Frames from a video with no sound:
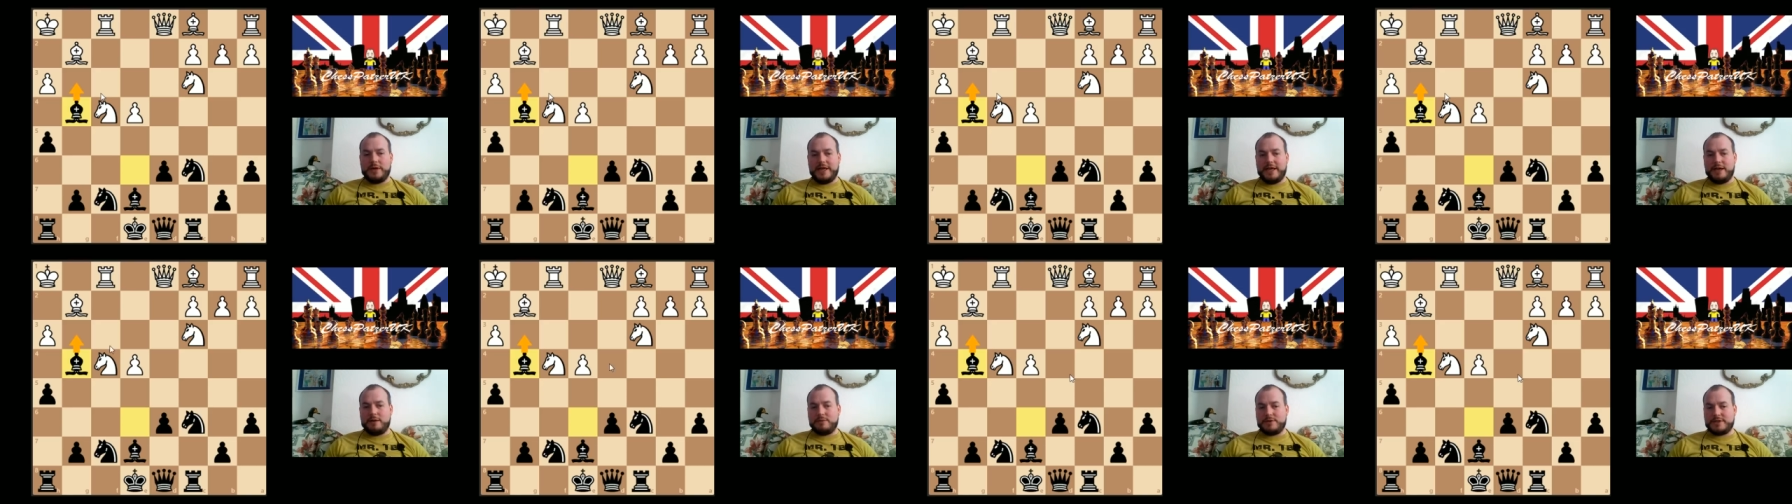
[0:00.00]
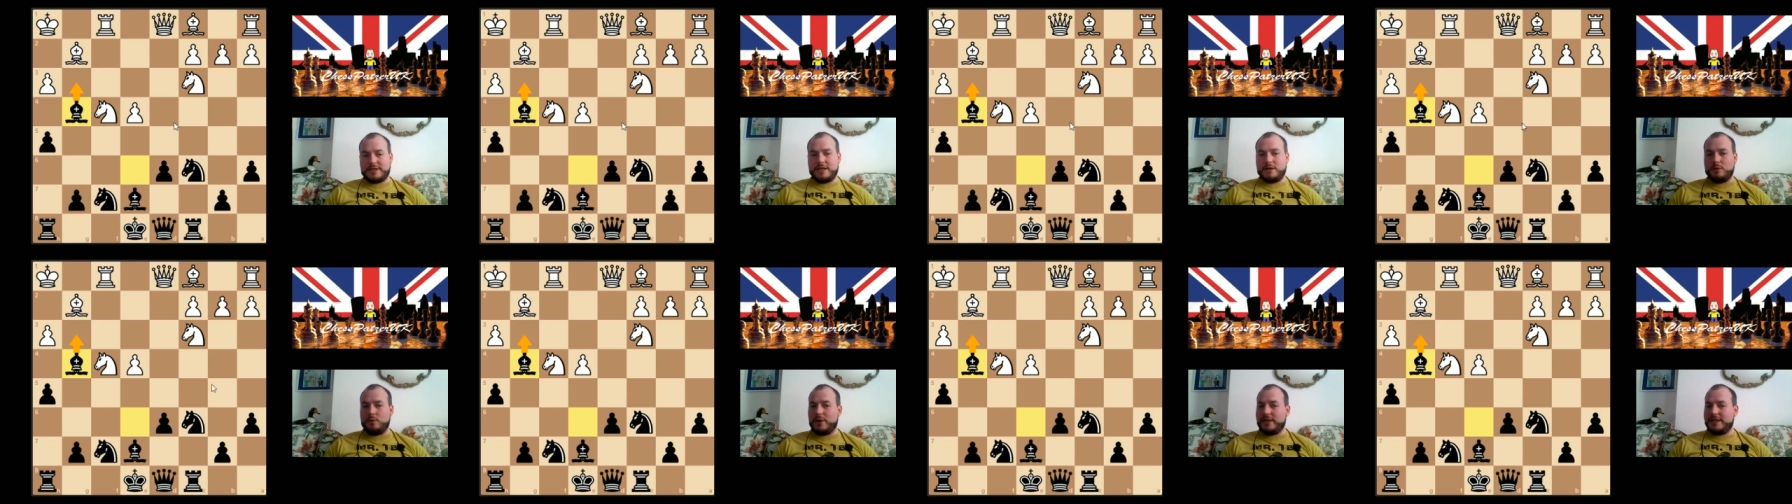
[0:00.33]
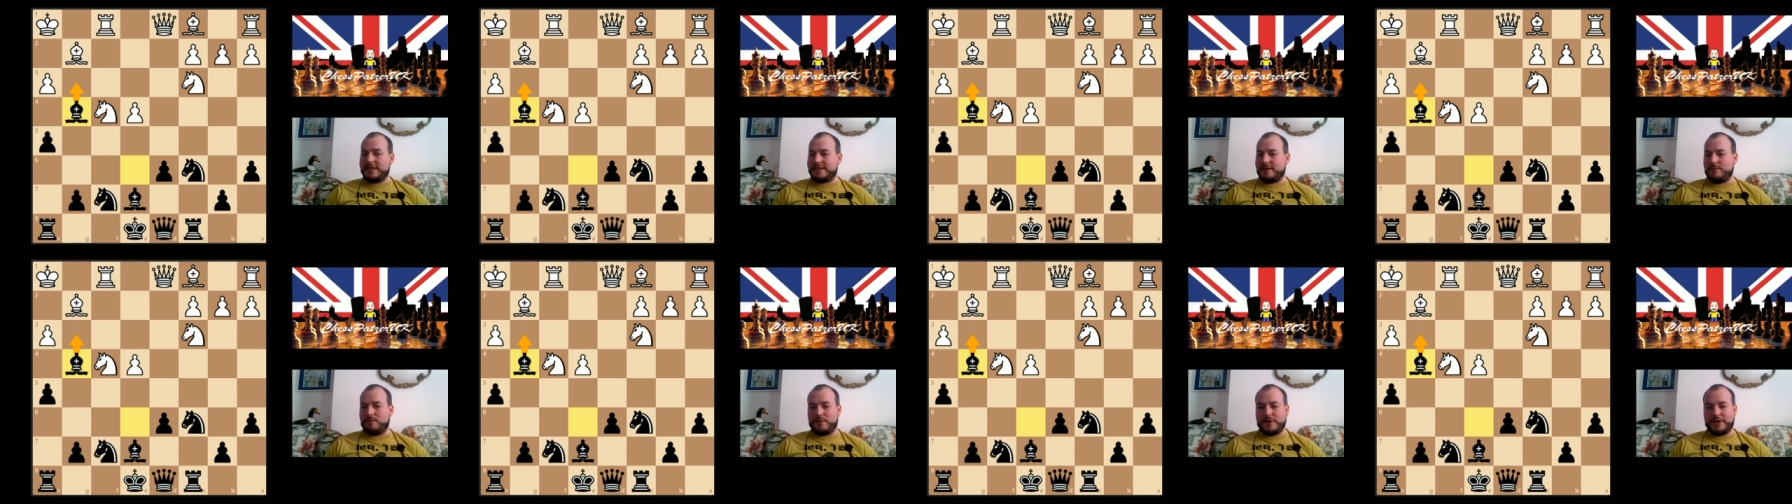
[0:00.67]
here was going to
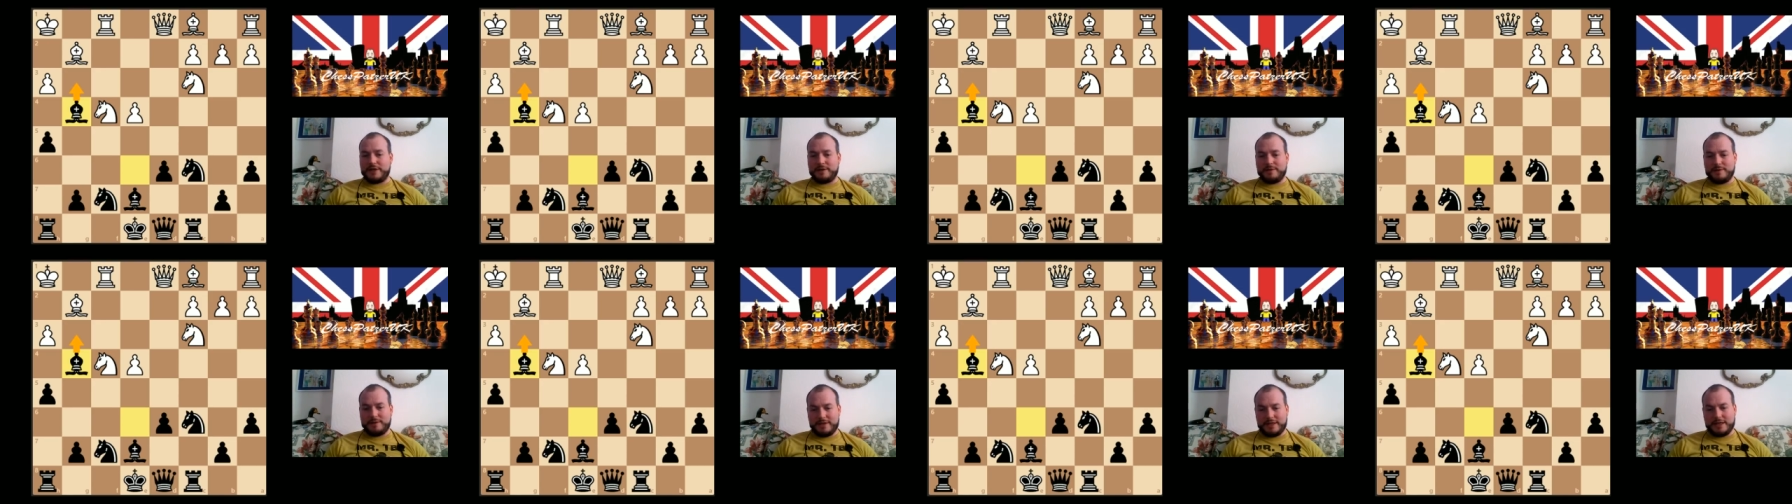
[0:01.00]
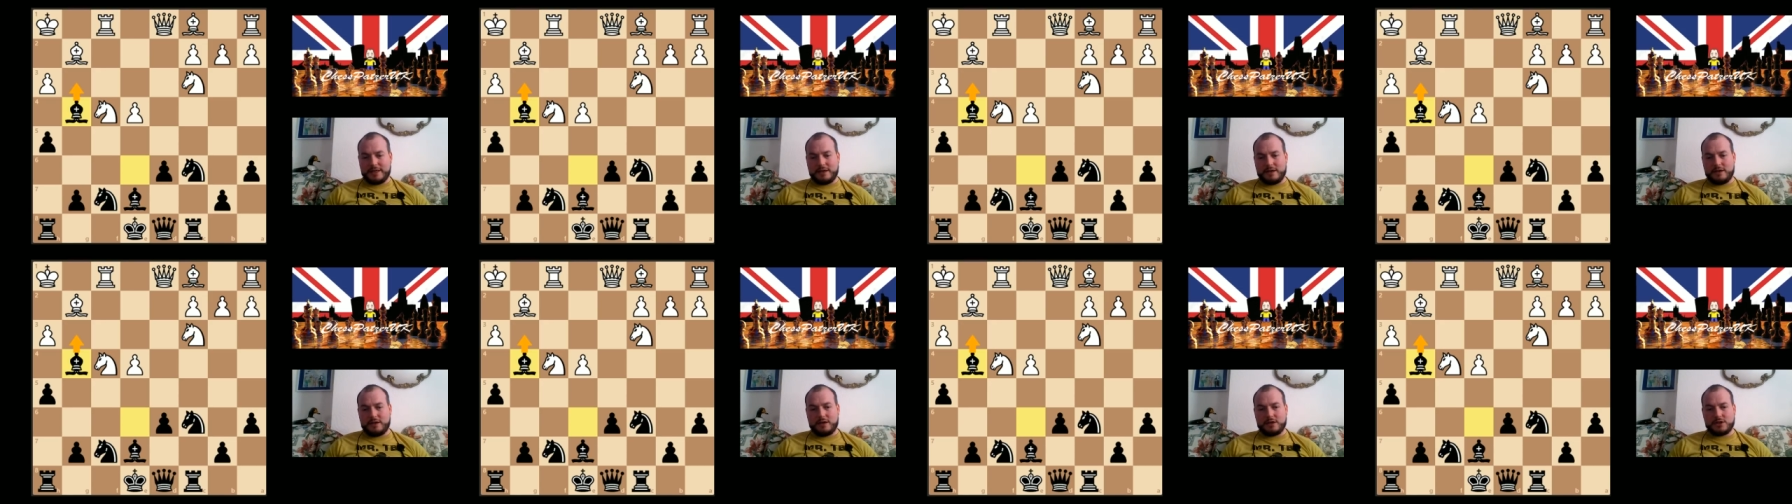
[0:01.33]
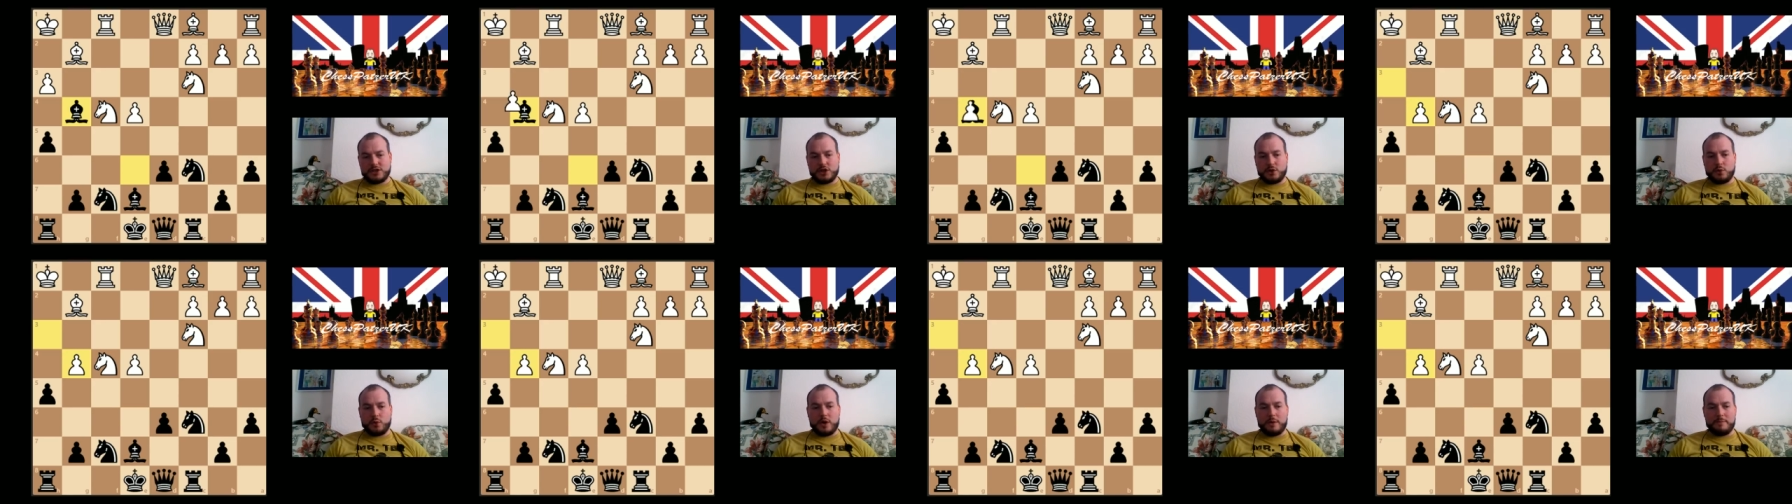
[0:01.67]
win something. And I'll
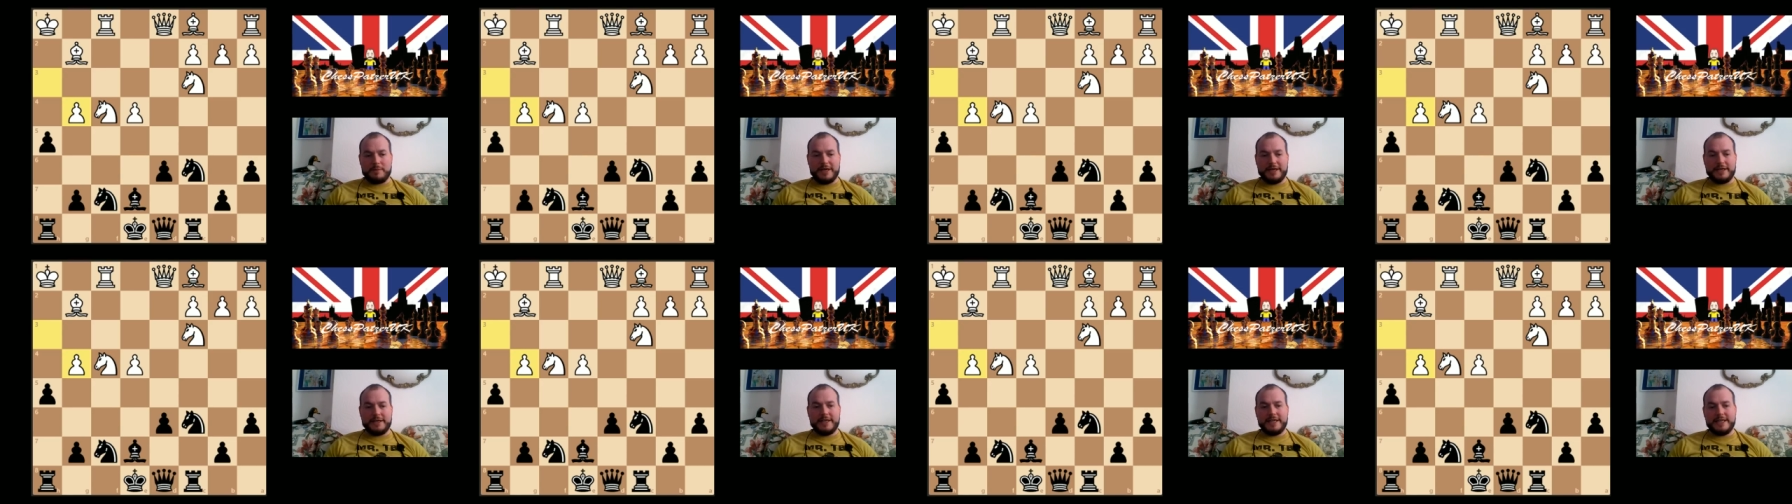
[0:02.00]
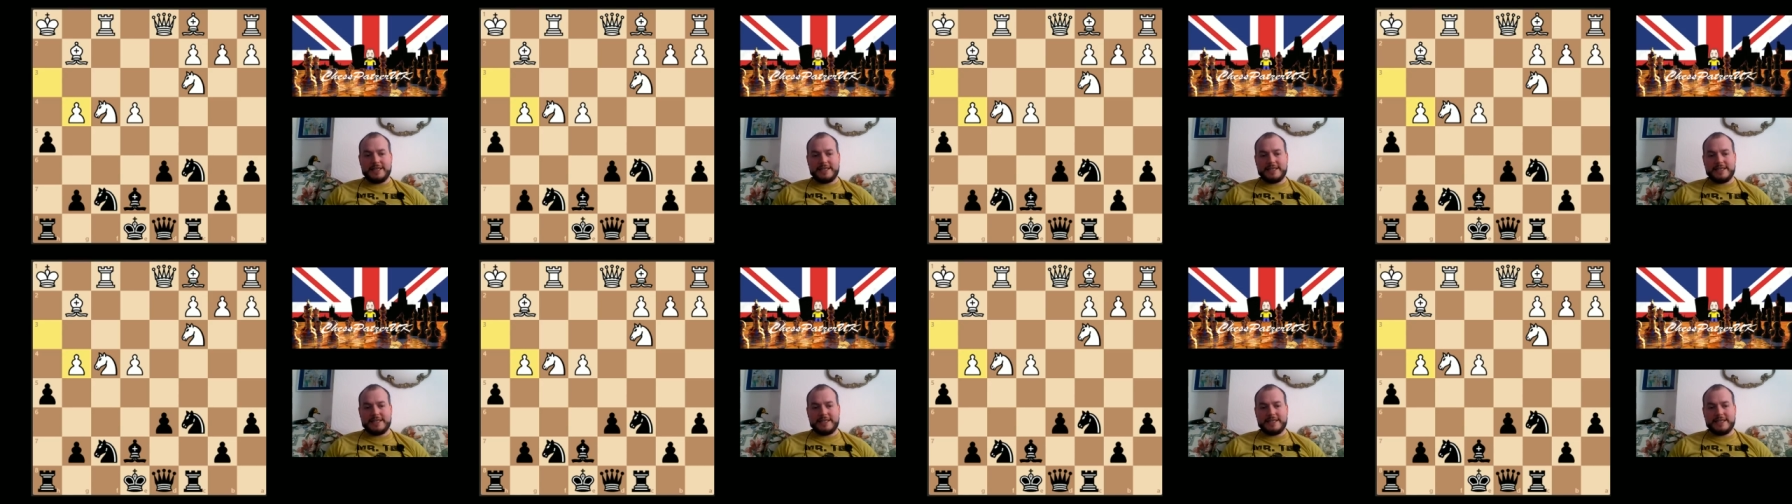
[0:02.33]
show you what I mean. He